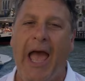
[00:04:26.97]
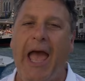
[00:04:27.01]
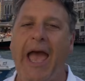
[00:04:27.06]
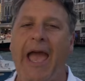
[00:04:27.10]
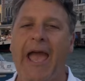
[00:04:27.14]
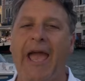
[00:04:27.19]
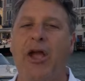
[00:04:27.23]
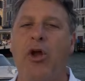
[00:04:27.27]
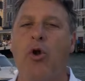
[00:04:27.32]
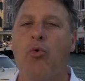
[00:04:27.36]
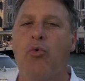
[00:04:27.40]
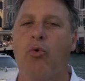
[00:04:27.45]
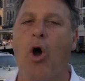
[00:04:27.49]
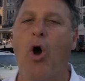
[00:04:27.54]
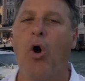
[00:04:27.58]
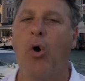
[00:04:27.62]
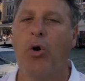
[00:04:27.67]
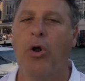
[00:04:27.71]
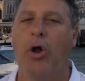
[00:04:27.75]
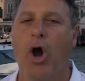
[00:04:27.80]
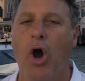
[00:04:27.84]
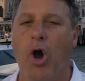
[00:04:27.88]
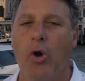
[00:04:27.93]
a
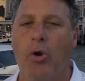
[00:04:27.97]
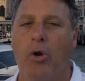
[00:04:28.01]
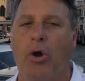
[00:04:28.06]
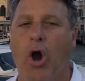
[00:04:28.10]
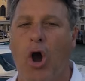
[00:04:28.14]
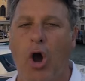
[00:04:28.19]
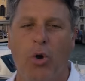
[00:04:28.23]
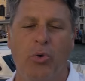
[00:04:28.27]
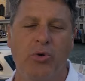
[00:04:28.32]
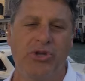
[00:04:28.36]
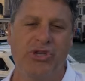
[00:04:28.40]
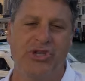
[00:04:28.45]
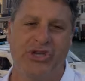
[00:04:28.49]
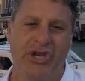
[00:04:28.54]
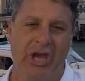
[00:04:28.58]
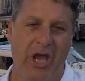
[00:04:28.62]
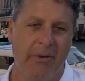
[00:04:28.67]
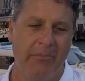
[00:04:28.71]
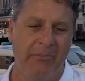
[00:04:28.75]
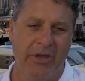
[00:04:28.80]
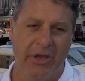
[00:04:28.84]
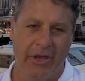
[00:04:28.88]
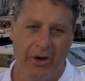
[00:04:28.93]
Rococo
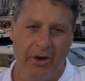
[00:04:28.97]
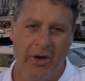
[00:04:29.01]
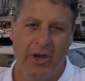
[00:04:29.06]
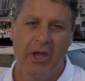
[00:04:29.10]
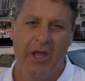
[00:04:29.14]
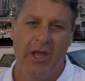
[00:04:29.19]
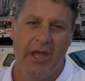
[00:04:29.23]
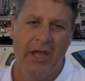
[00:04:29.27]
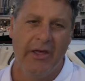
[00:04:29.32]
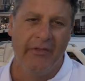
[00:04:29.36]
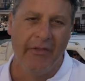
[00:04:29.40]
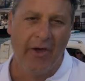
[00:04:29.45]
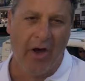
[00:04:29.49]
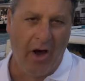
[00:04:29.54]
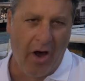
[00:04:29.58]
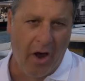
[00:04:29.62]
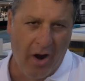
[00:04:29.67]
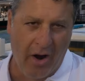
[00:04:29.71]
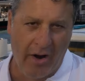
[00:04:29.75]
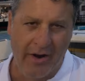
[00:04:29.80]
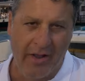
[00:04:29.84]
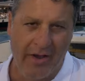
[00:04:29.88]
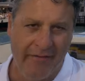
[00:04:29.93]
gem here in the
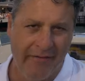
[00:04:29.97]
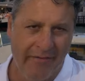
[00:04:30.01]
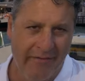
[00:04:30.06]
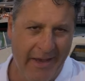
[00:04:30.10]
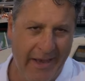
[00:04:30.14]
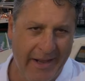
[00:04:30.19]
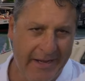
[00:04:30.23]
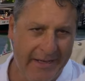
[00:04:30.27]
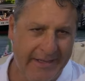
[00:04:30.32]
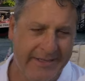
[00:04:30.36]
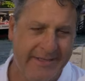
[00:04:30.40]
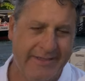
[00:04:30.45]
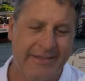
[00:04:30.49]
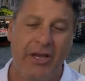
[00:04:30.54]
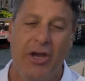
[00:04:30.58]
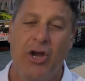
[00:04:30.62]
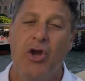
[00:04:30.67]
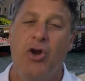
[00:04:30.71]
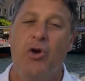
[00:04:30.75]
heart of Venice,